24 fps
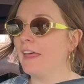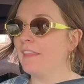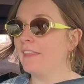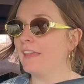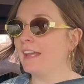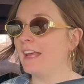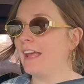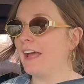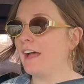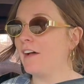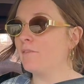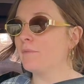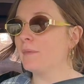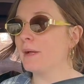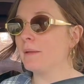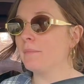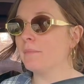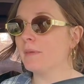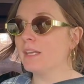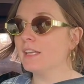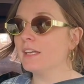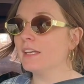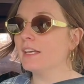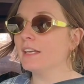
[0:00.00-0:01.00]
then I have my
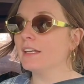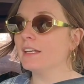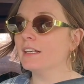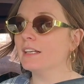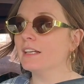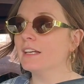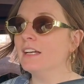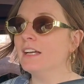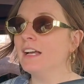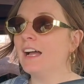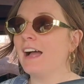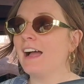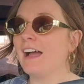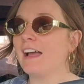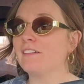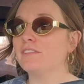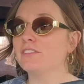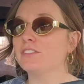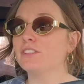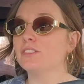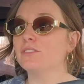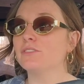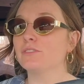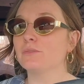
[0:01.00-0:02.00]
meeting. I have to
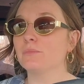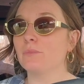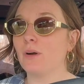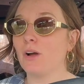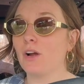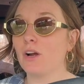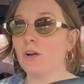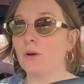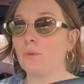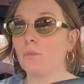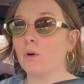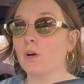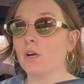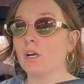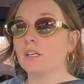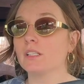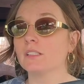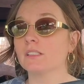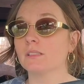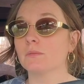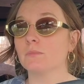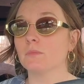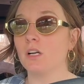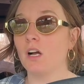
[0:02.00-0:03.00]
do some artwork,
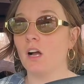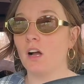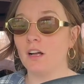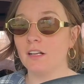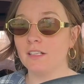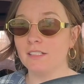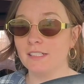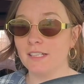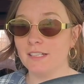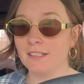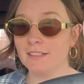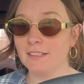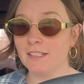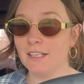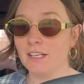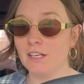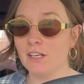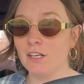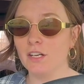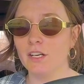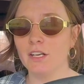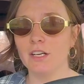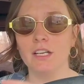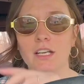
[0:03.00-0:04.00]
some content
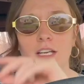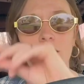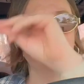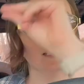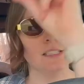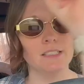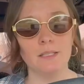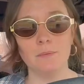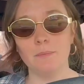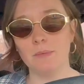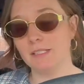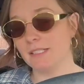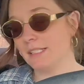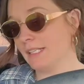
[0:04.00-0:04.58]
later. It's a busy